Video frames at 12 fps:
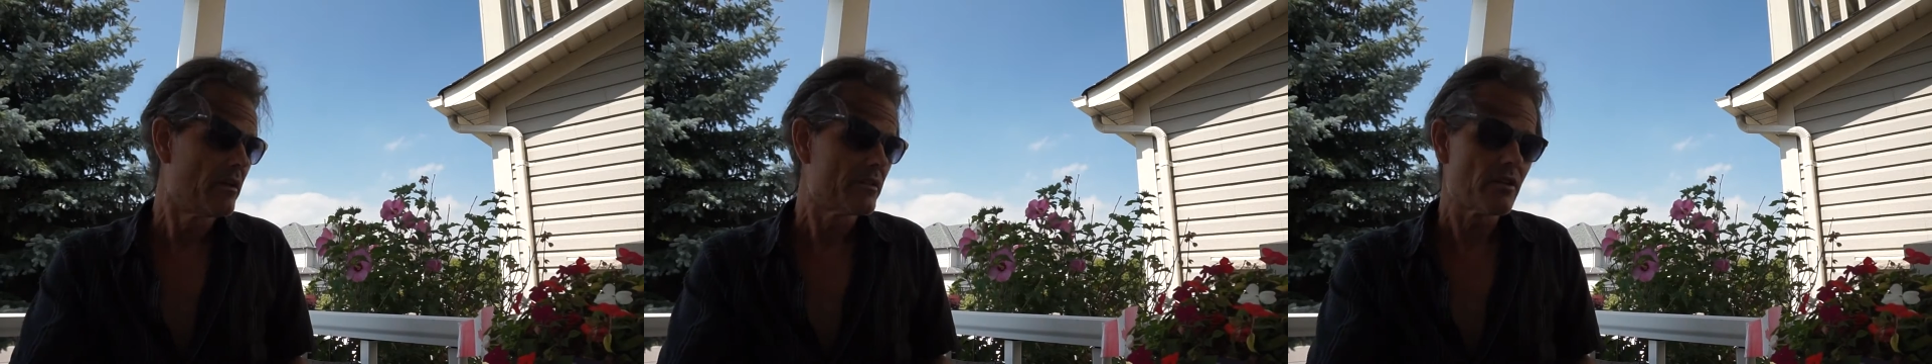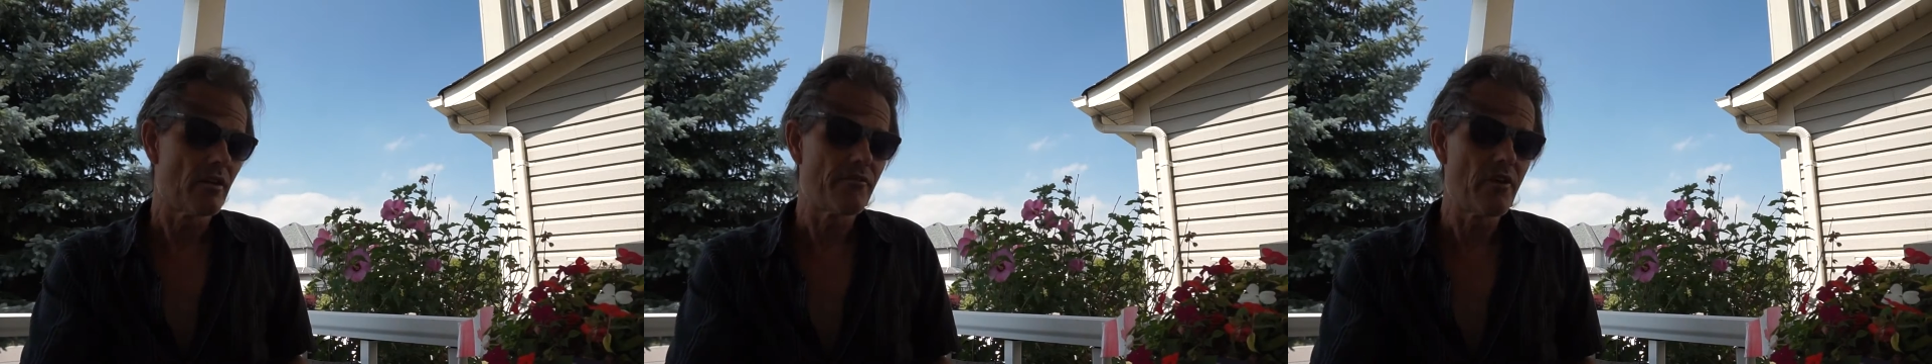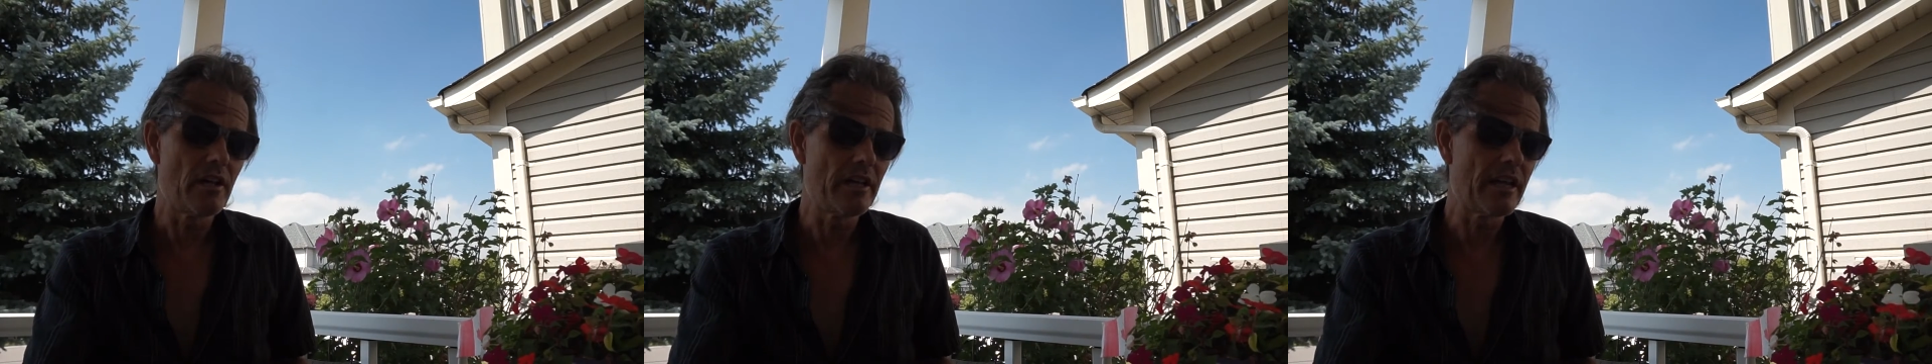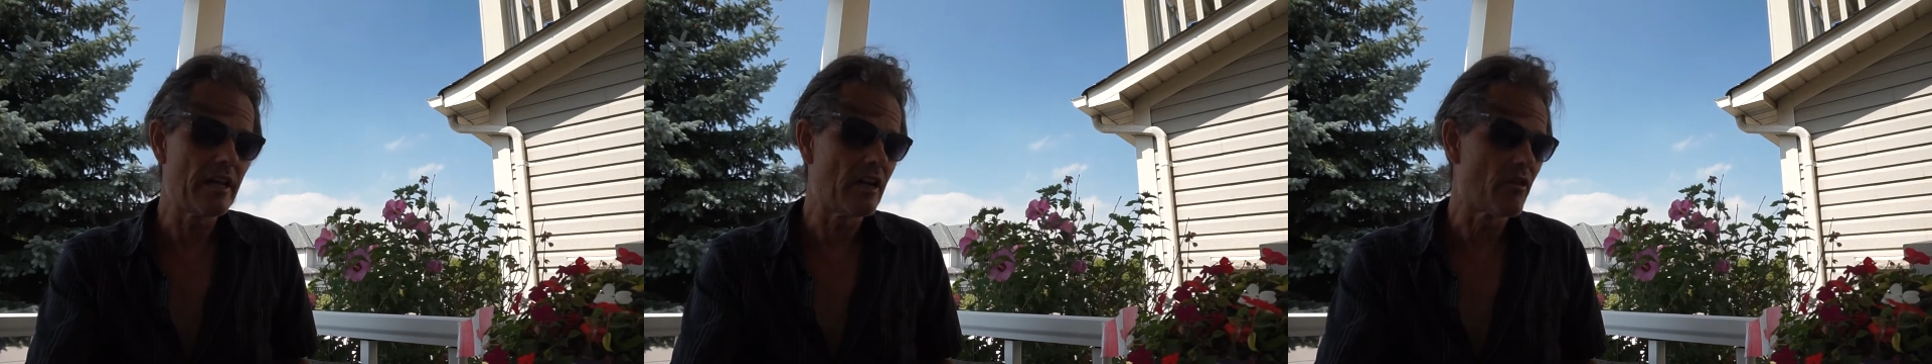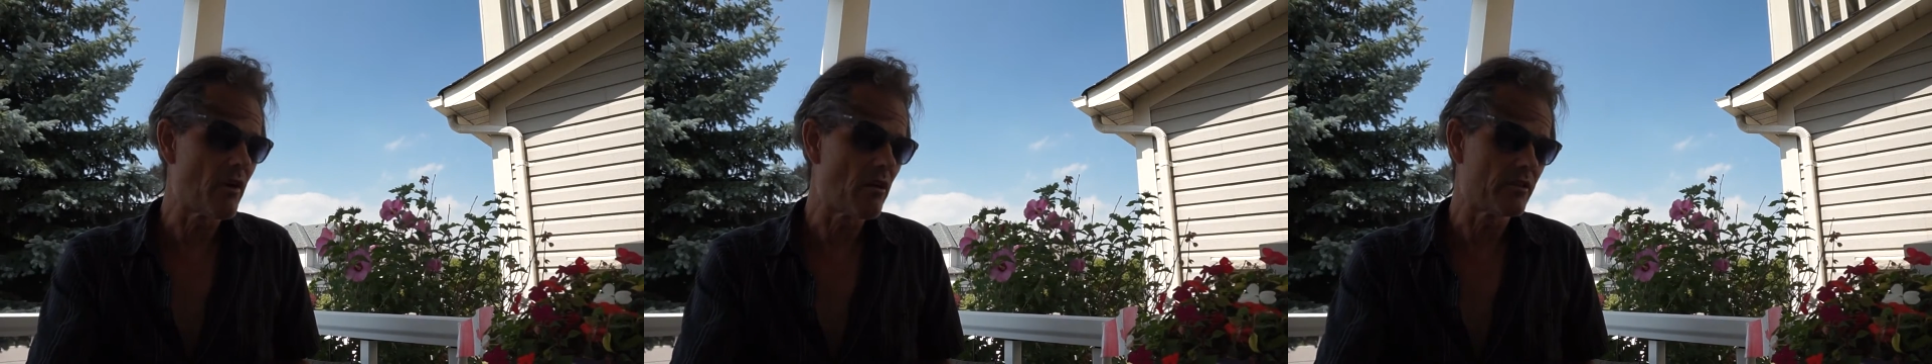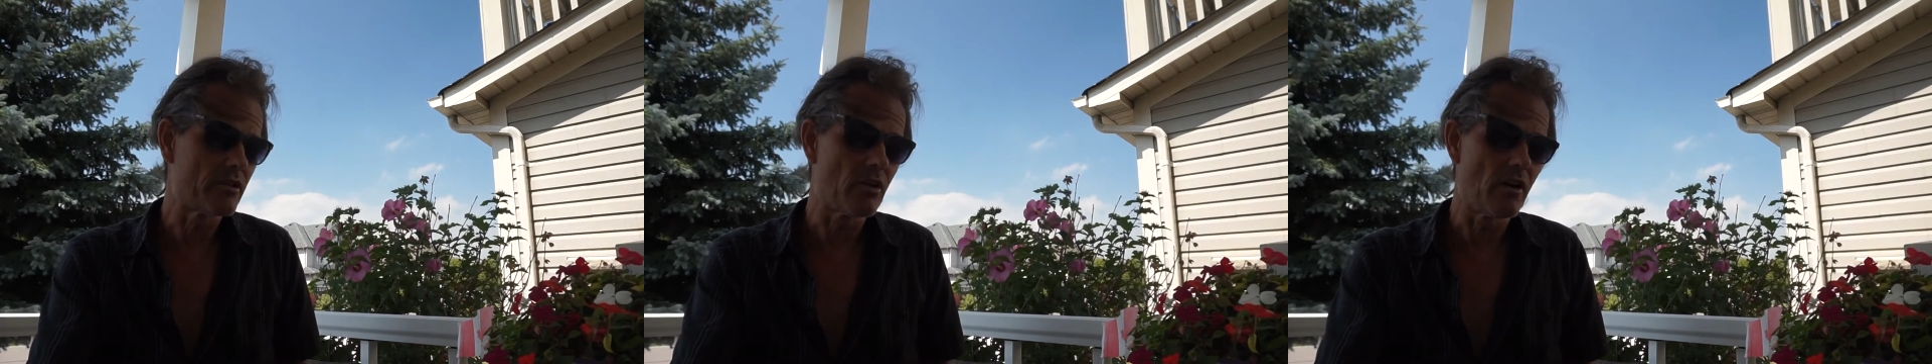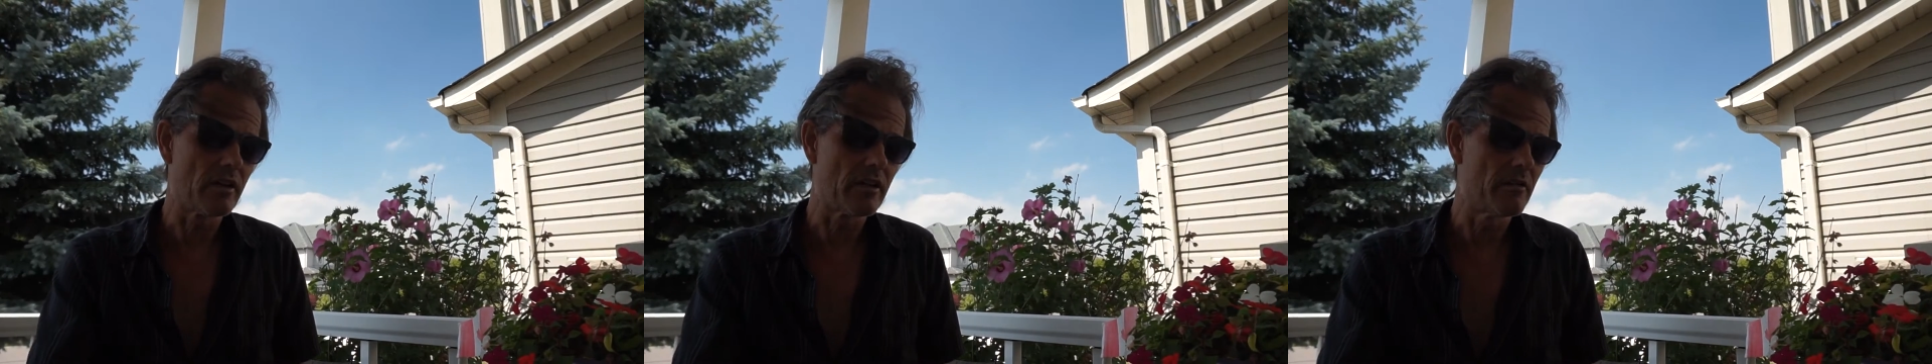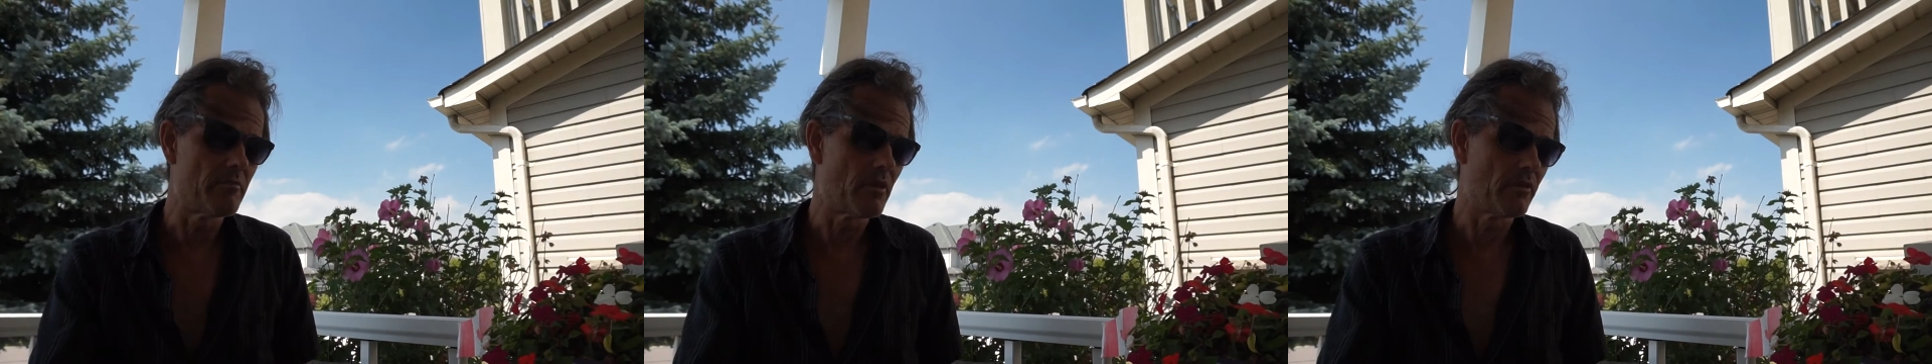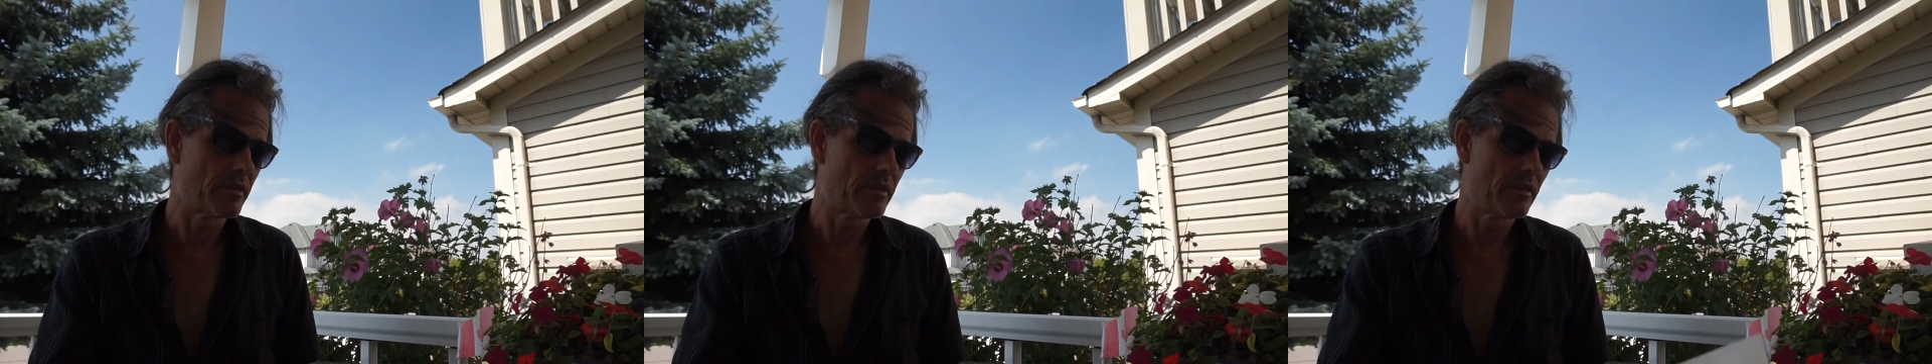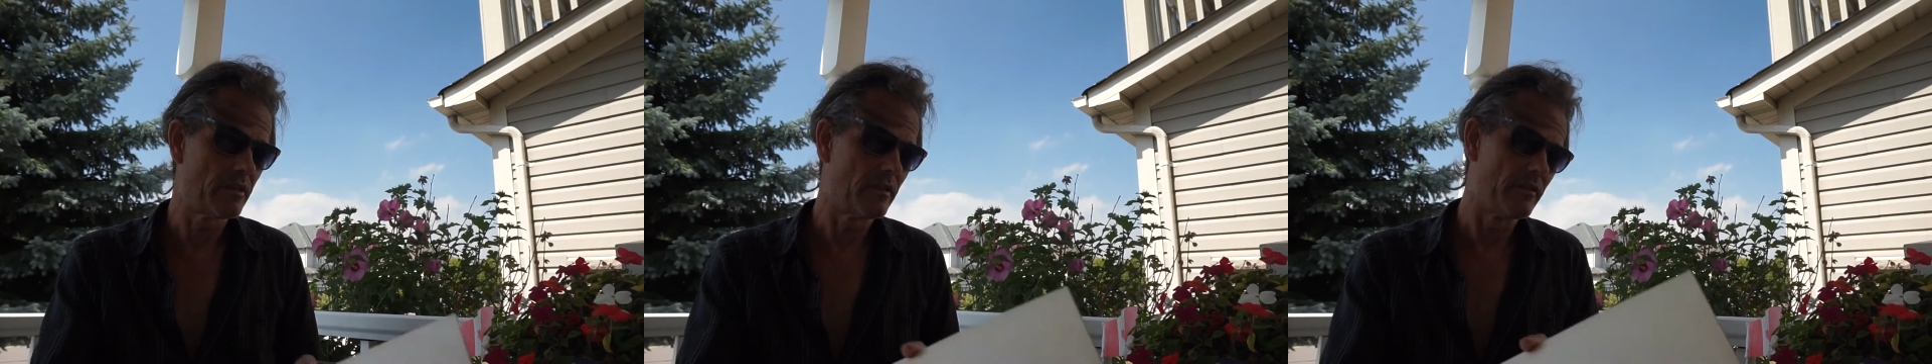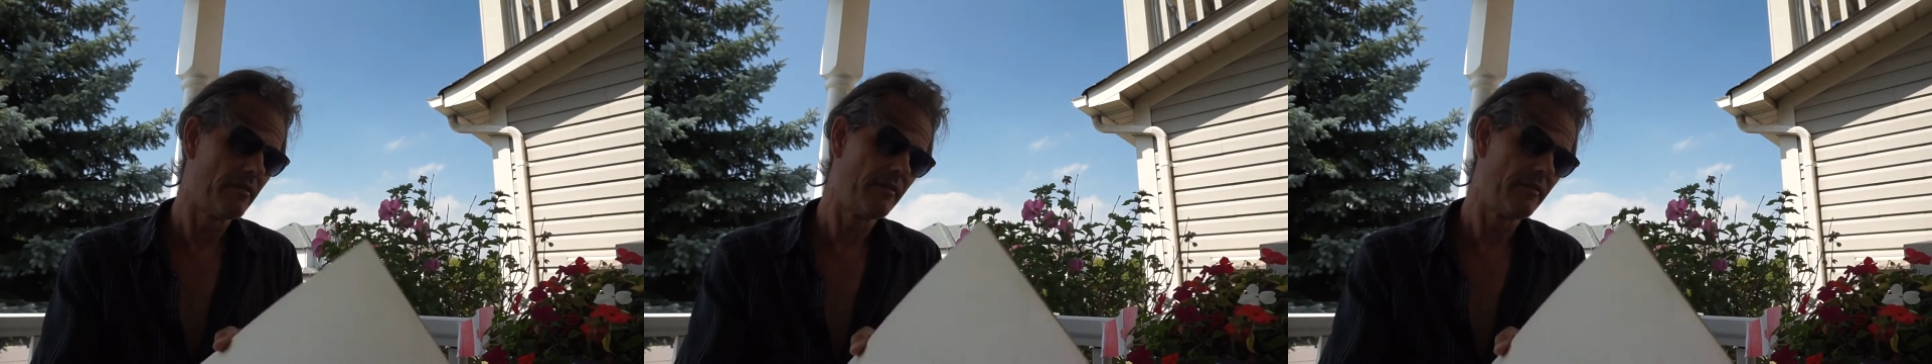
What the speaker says: So I'm finally getting around to talking about the